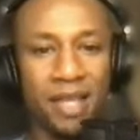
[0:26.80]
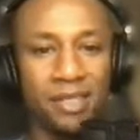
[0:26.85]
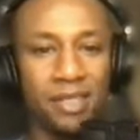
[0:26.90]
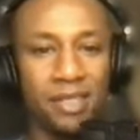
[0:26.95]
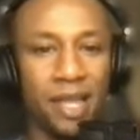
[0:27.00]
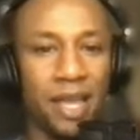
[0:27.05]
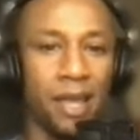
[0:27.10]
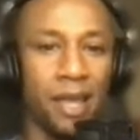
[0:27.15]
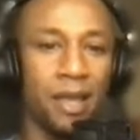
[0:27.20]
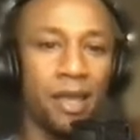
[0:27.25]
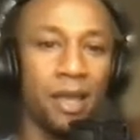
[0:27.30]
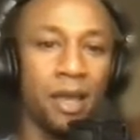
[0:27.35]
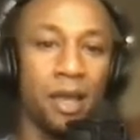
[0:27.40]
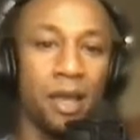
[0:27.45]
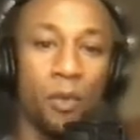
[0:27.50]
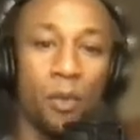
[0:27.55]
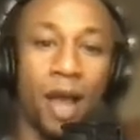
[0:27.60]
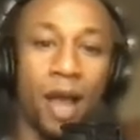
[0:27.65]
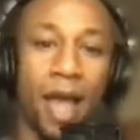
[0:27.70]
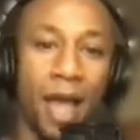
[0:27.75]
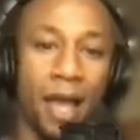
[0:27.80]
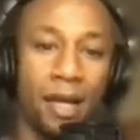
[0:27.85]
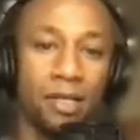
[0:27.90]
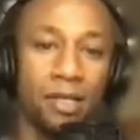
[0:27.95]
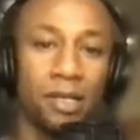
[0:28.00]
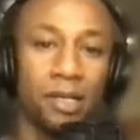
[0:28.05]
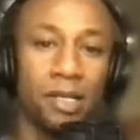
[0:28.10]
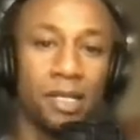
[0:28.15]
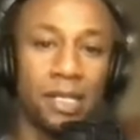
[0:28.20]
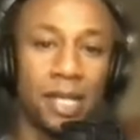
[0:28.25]
day, we're
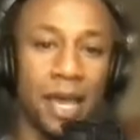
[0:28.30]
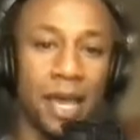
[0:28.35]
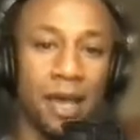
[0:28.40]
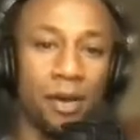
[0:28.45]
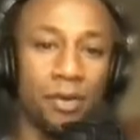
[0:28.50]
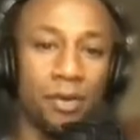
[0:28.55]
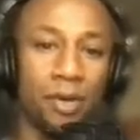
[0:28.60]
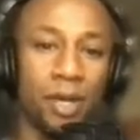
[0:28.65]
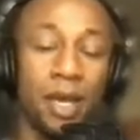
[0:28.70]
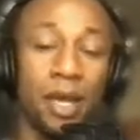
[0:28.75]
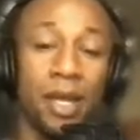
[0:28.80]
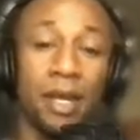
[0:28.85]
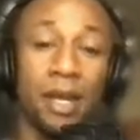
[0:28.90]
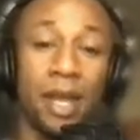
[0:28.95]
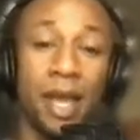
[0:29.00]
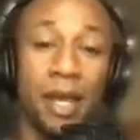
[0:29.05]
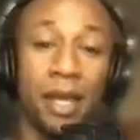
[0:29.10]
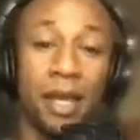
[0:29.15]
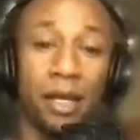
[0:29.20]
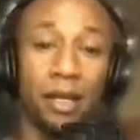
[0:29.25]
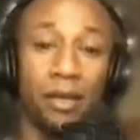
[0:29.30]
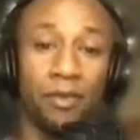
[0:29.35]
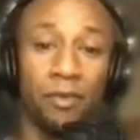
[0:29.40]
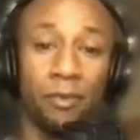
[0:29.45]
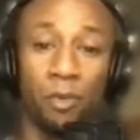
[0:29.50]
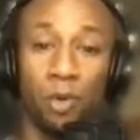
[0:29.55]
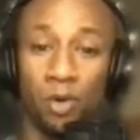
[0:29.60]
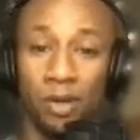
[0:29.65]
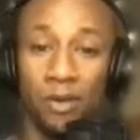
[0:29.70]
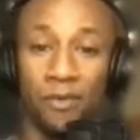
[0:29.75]
actually down negative
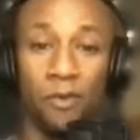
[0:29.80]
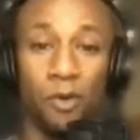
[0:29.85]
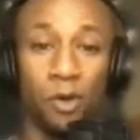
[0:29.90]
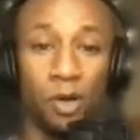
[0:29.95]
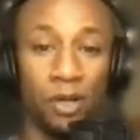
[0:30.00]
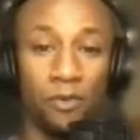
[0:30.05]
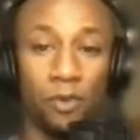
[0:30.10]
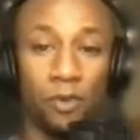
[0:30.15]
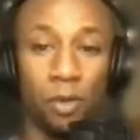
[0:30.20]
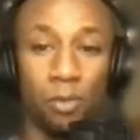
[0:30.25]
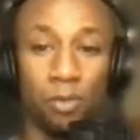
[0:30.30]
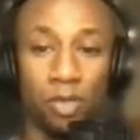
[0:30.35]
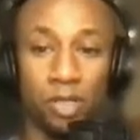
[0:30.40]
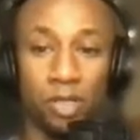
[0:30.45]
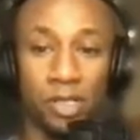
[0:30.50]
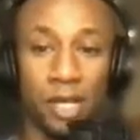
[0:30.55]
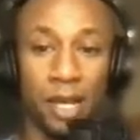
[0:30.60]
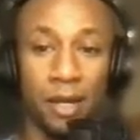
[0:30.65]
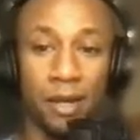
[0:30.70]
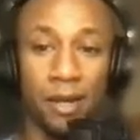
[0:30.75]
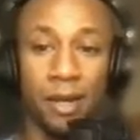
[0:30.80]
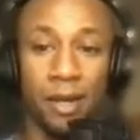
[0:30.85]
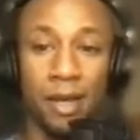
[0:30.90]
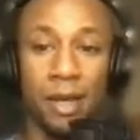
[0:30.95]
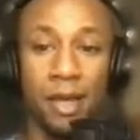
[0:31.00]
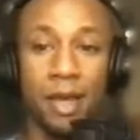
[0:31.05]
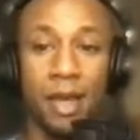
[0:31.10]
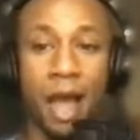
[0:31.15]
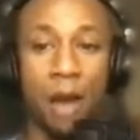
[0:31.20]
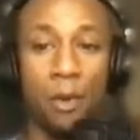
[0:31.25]
0.44%.
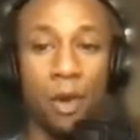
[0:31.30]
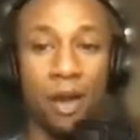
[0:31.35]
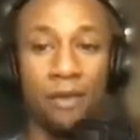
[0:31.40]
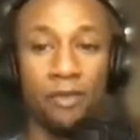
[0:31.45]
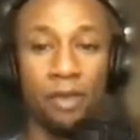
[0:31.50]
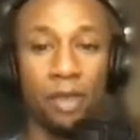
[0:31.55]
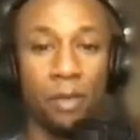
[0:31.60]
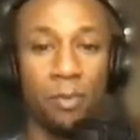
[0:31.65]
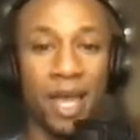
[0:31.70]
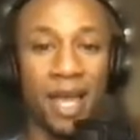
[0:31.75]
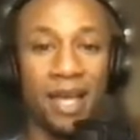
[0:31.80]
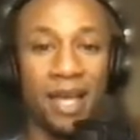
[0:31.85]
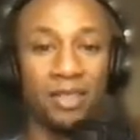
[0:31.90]
However, the past